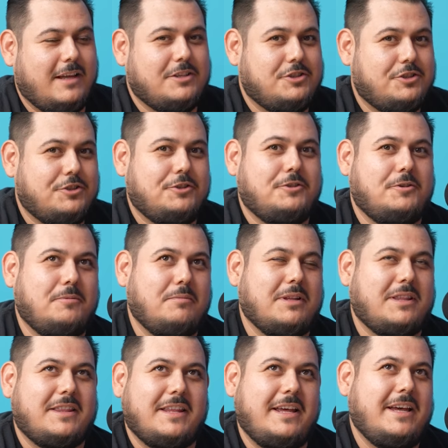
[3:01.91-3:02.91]
That's true.
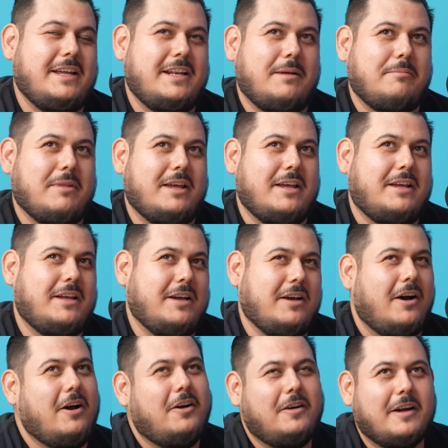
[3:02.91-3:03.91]
But then I'm like,
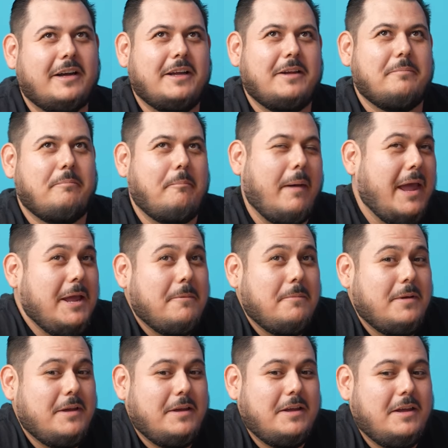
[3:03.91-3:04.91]
all right,
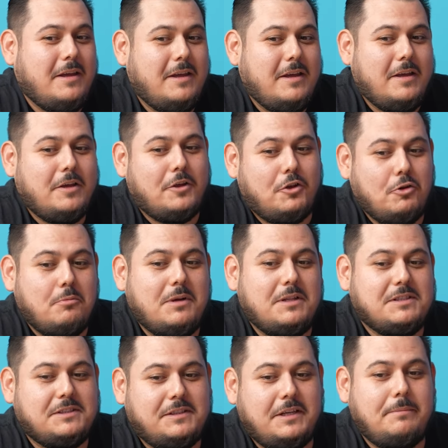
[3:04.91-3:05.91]
maybe
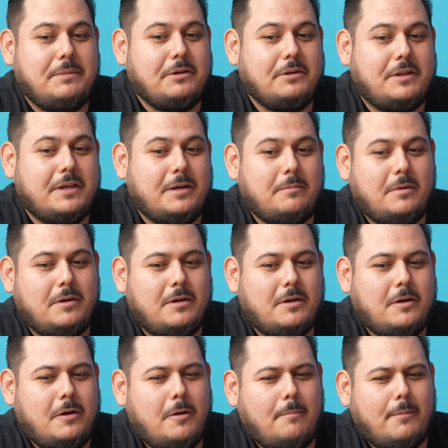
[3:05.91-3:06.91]
humans did build them.
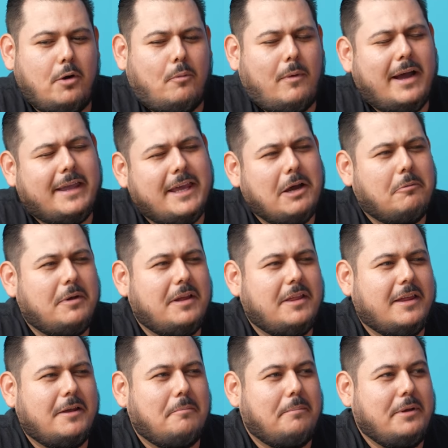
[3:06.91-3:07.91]
But why can't we
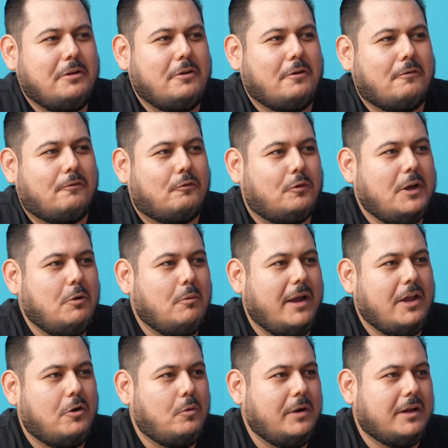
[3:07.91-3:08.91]
like build a
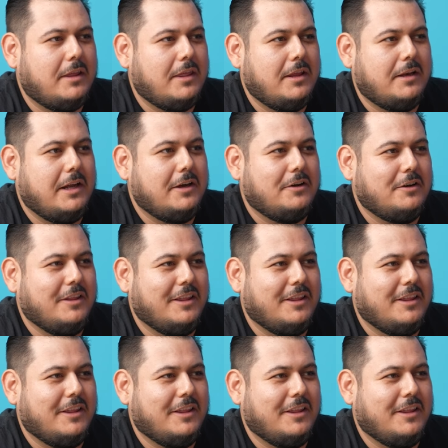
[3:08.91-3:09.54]
freeway quickly now?